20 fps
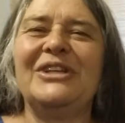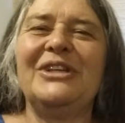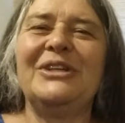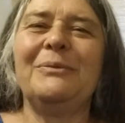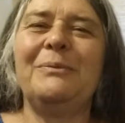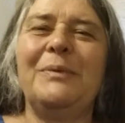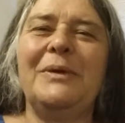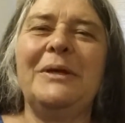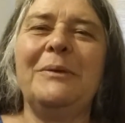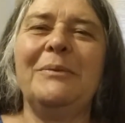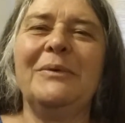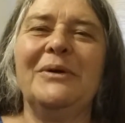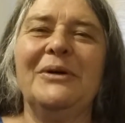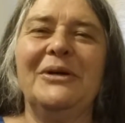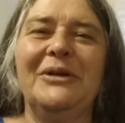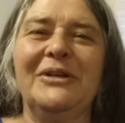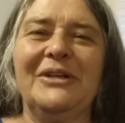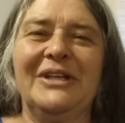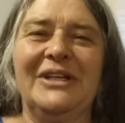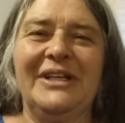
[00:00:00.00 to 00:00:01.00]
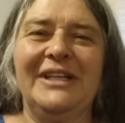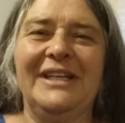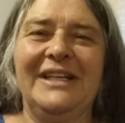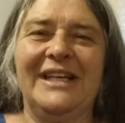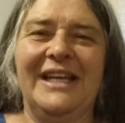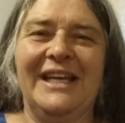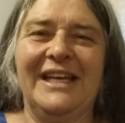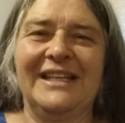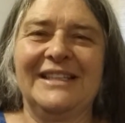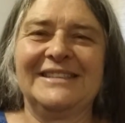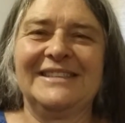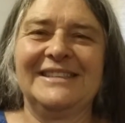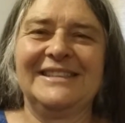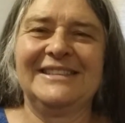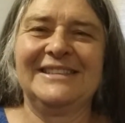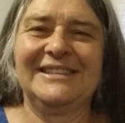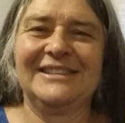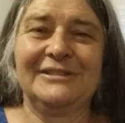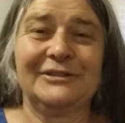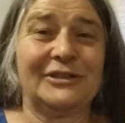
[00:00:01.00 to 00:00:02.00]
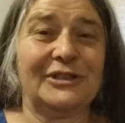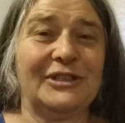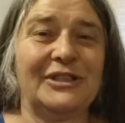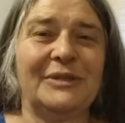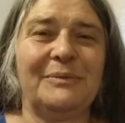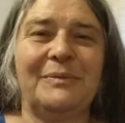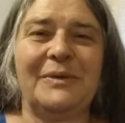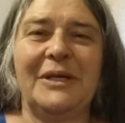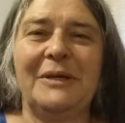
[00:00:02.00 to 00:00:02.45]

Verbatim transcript: to, the people who clean houses, to the